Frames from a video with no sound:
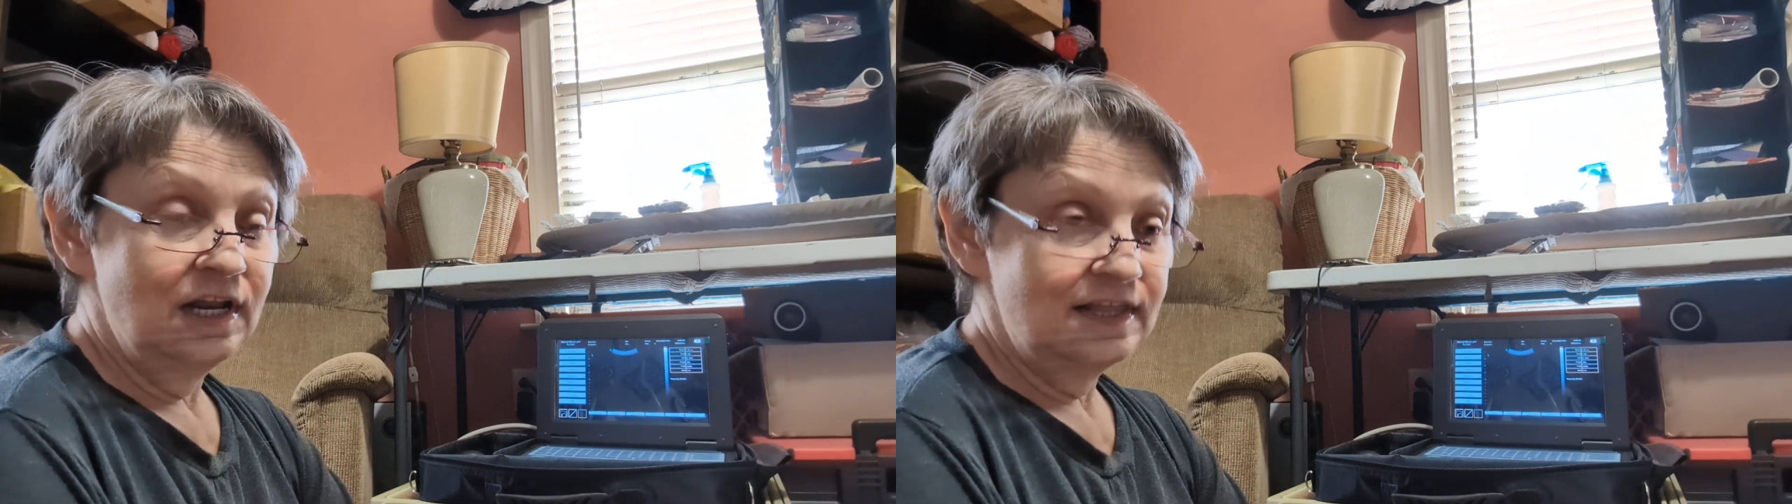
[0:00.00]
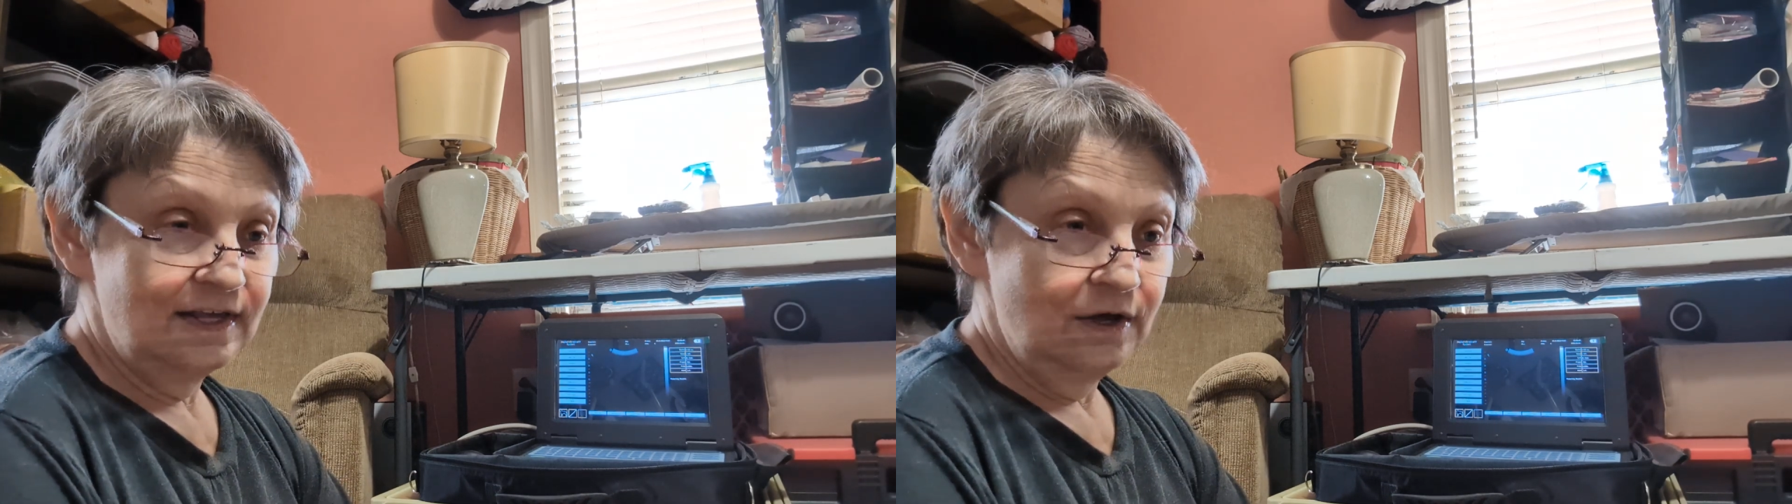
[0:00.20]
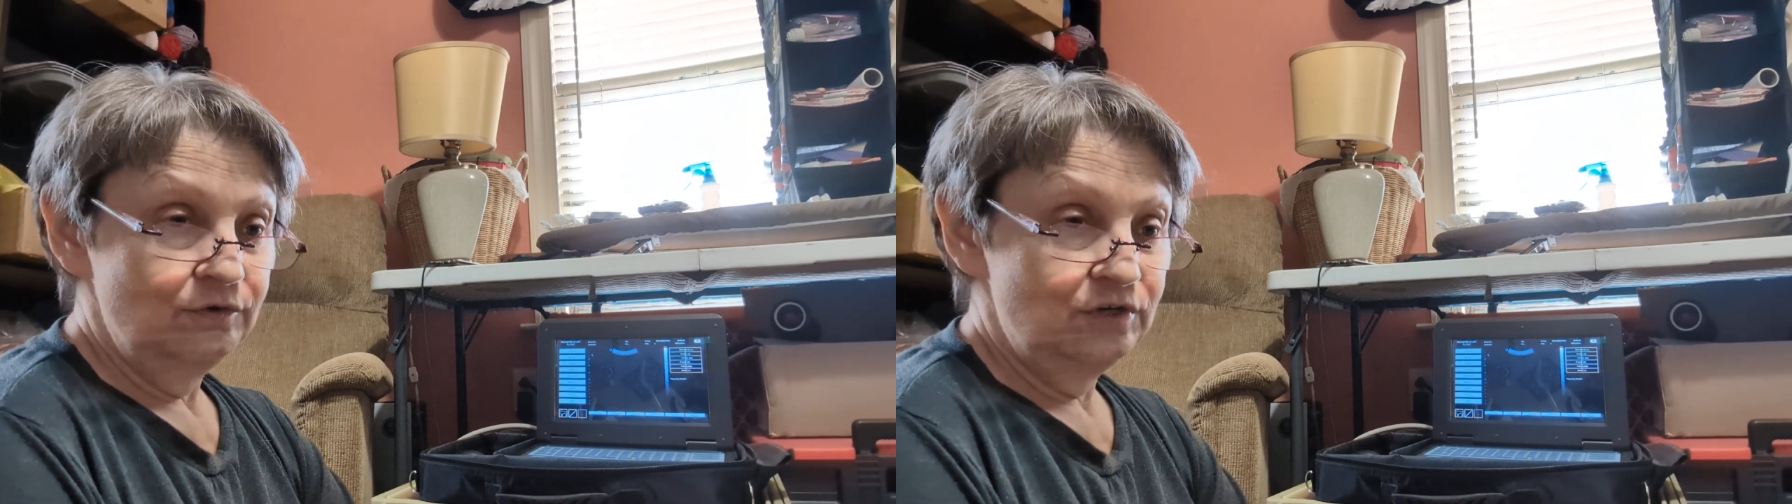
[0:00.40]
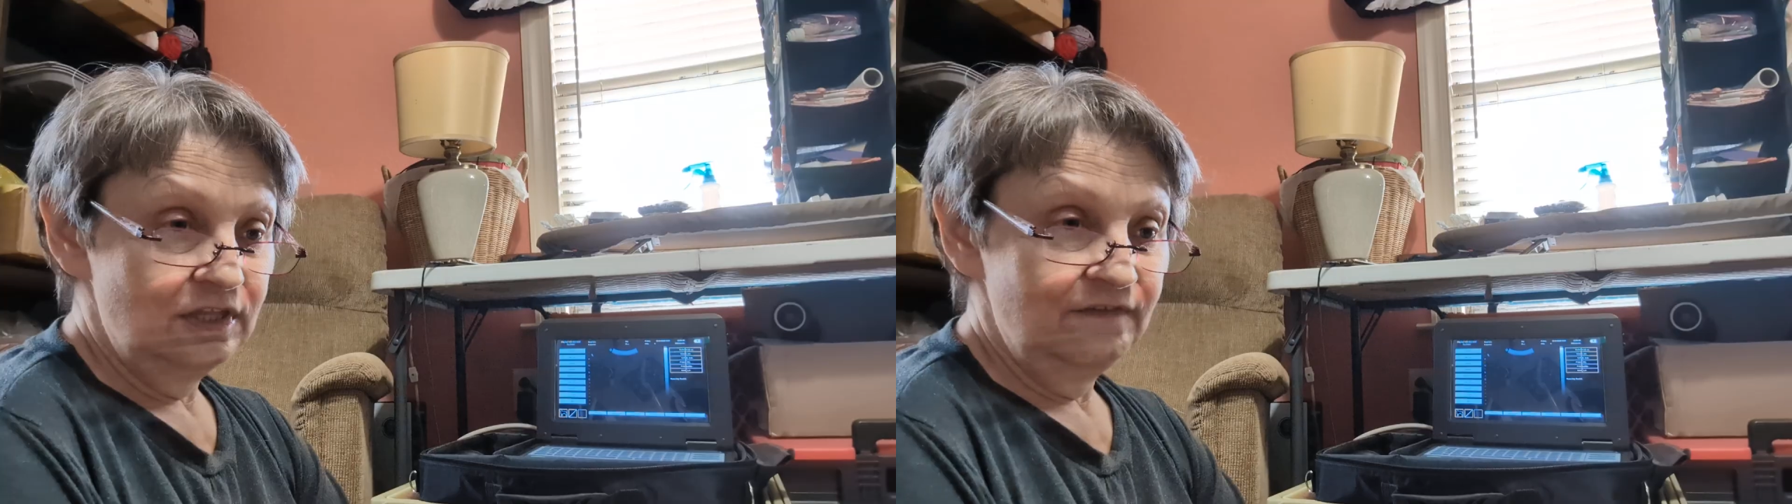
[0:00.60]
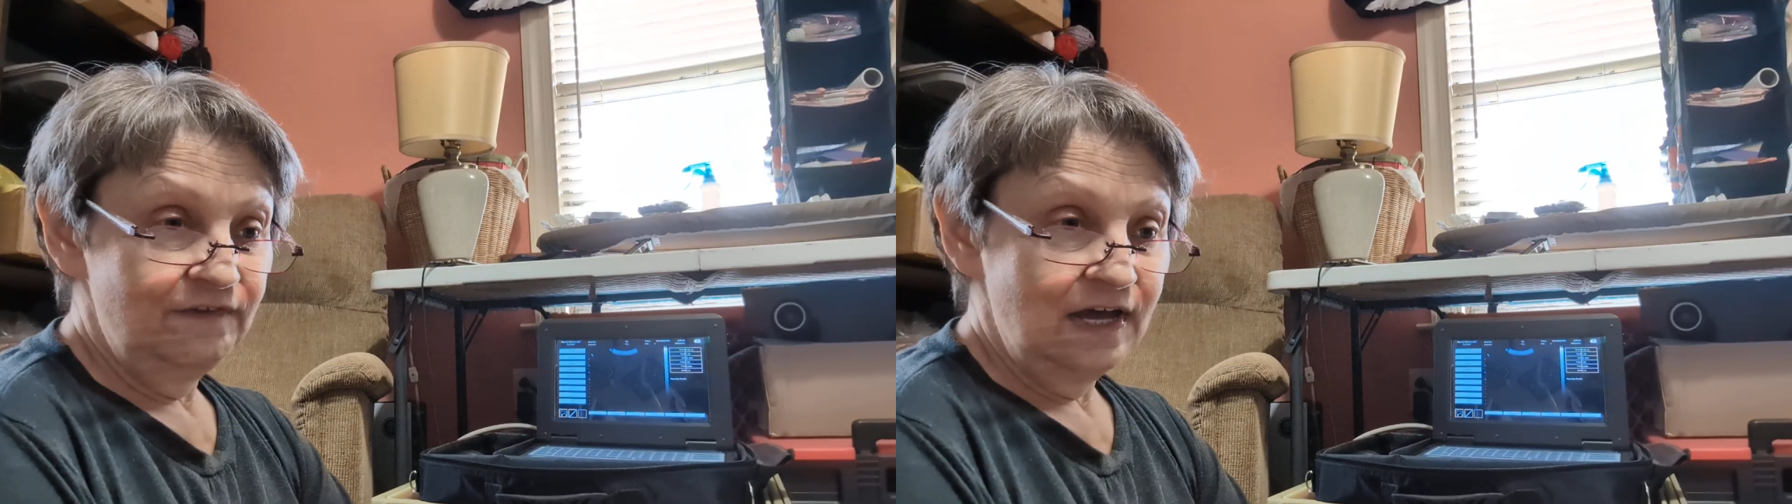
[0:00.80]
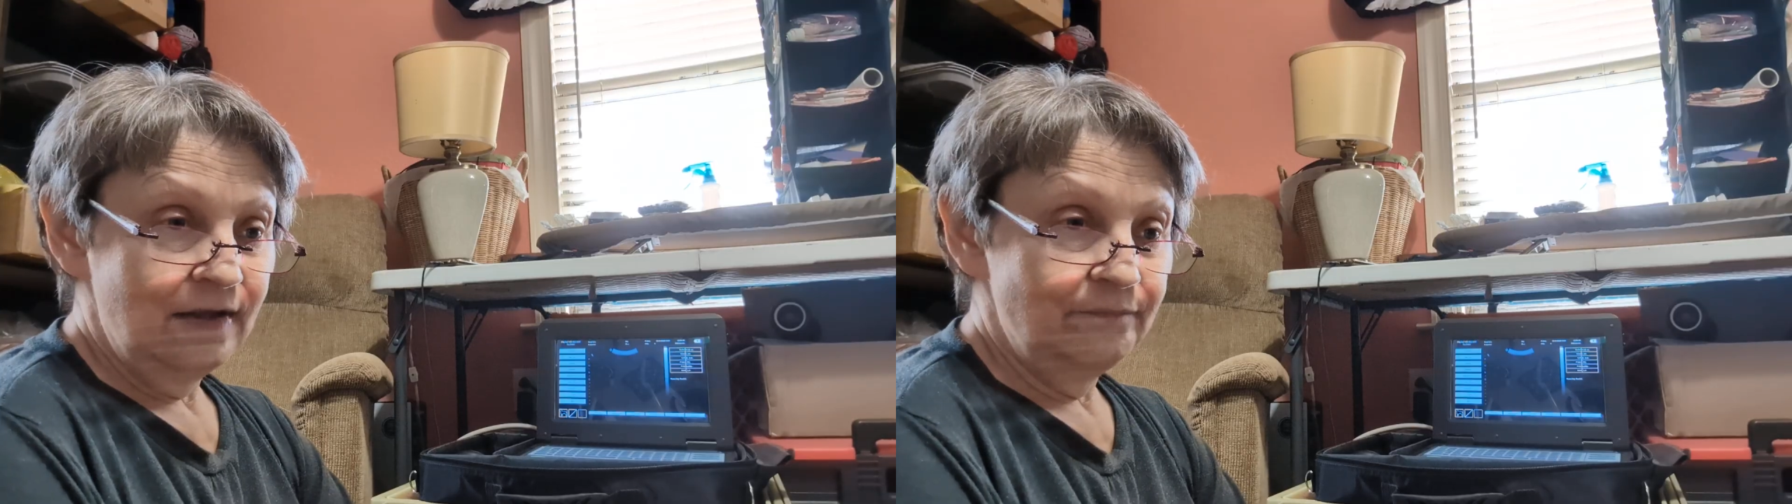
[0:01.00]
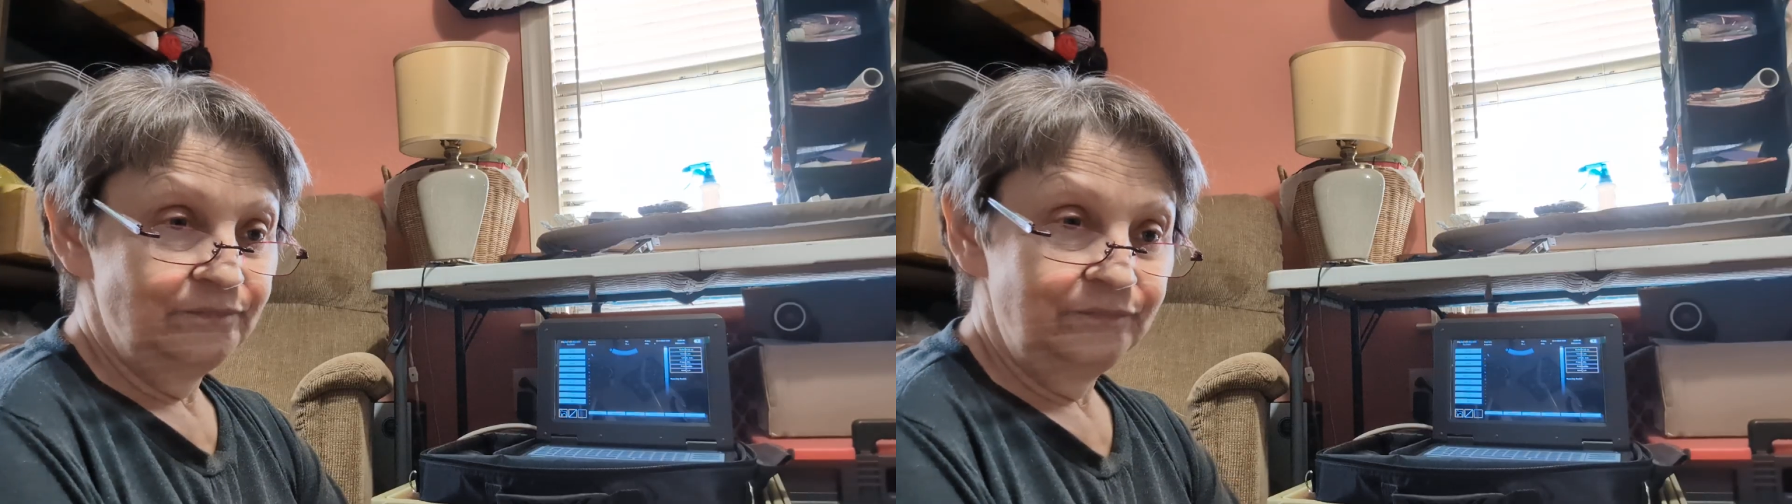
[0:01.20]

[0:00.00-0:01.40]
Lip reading: Let's go to the vet.